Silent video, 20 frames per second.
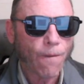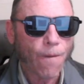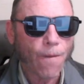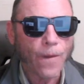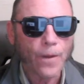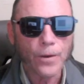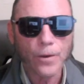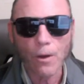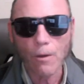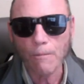
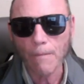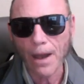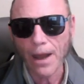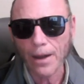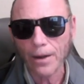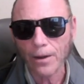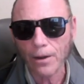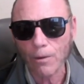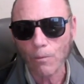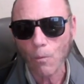No
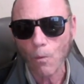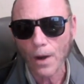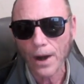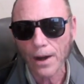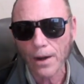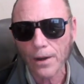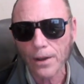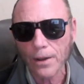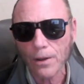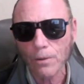matter
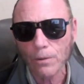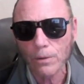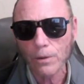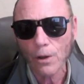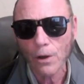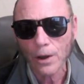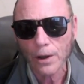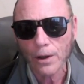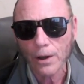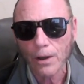where you
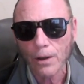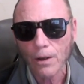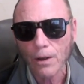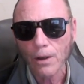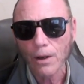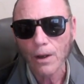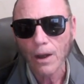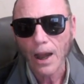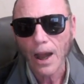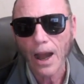look,
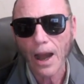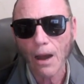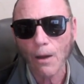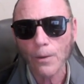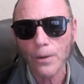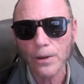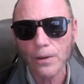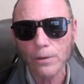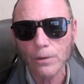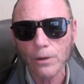how
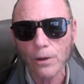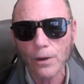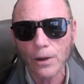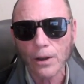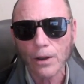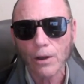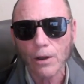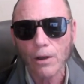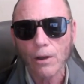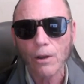you
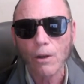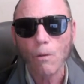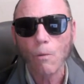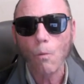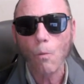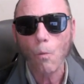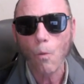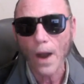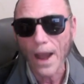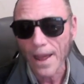look,
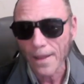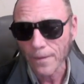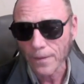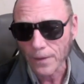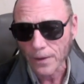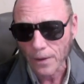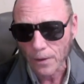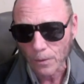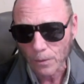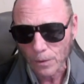
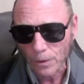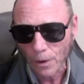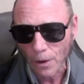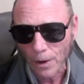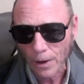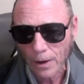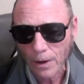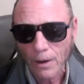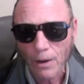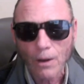when you
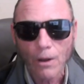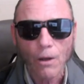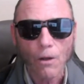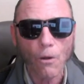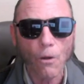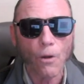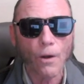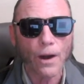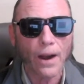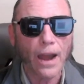look,
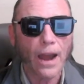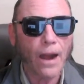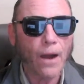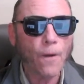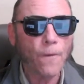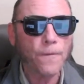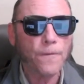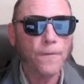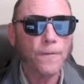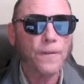or
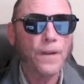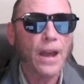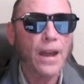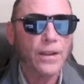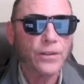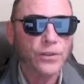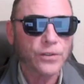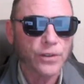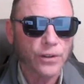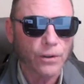how
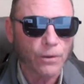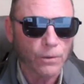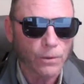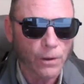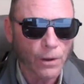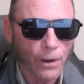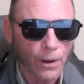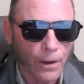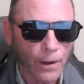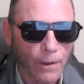fast you
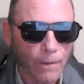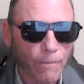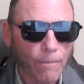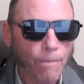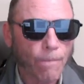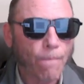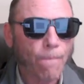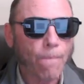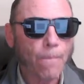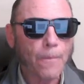look,
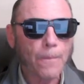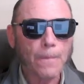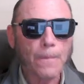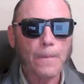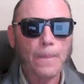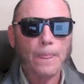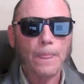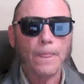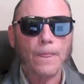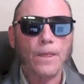
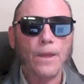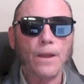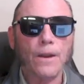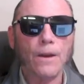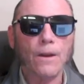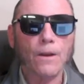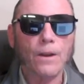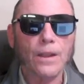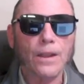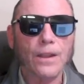
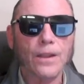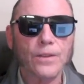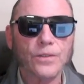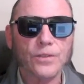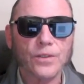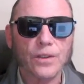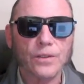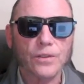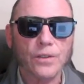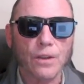there
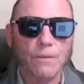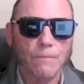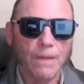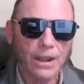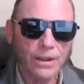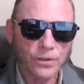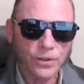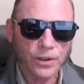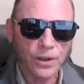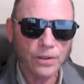is a
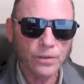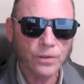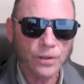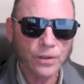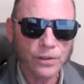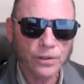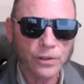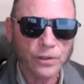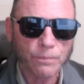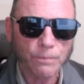dimension
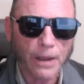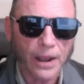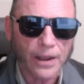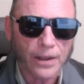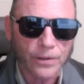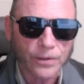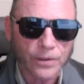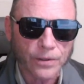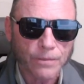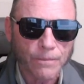to
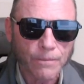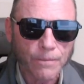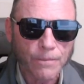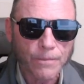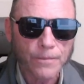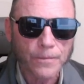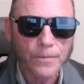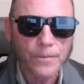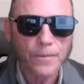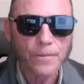space
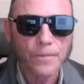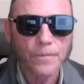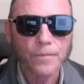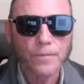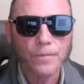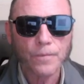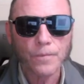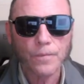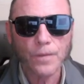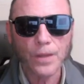
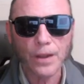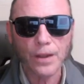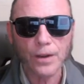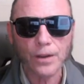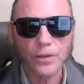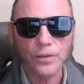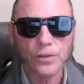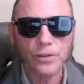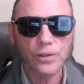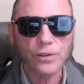that
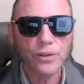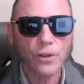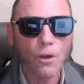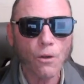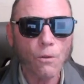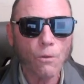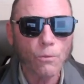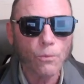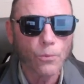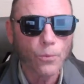is
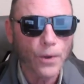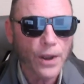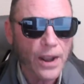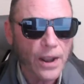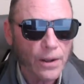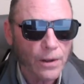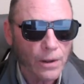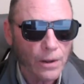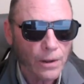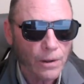so
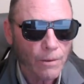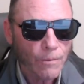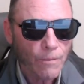real